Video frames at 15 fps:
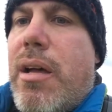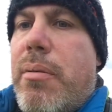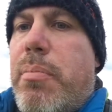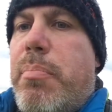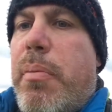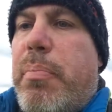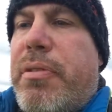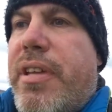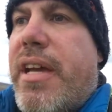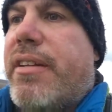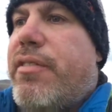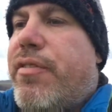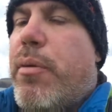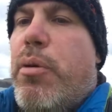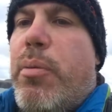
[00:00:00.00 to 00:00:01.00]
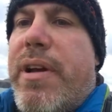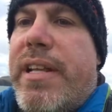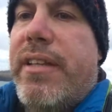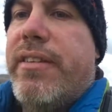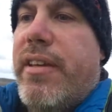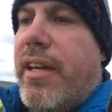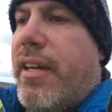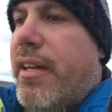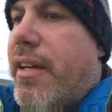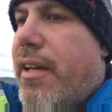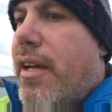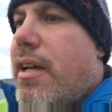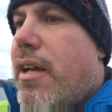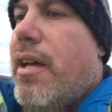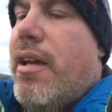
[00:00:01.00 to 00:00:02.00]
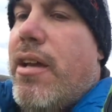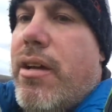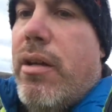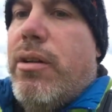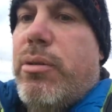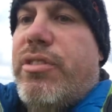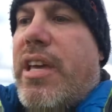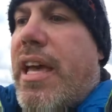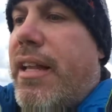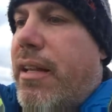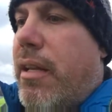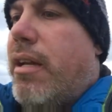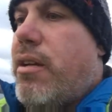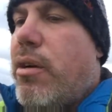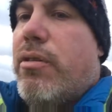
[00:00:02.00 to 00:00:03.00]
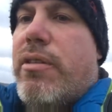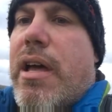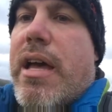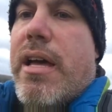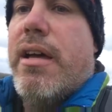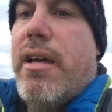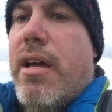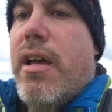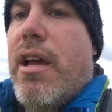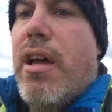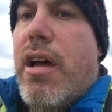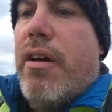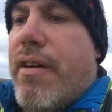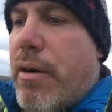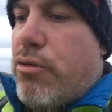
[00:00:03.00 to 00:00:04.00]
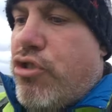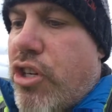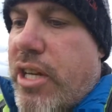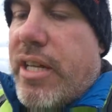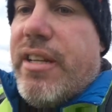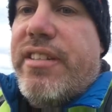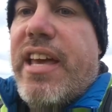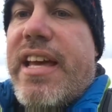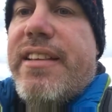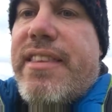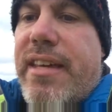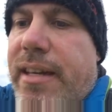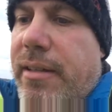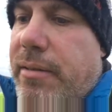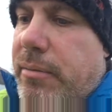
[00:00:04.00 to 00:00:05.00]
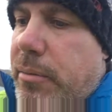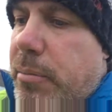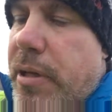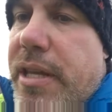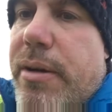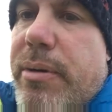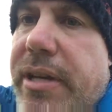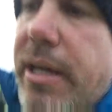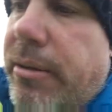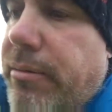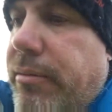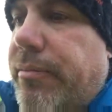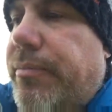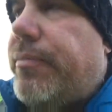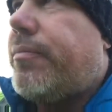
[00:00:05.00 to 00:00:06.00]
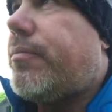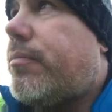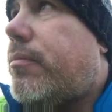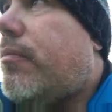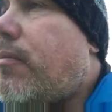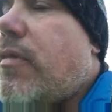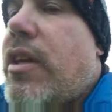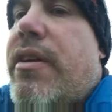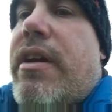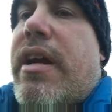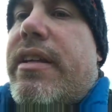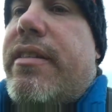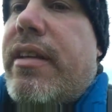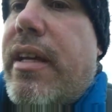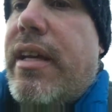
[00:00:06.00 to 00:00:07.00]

A bit protected from the wind here. It was hell going around Tregennis Head there, but there we go. Alright.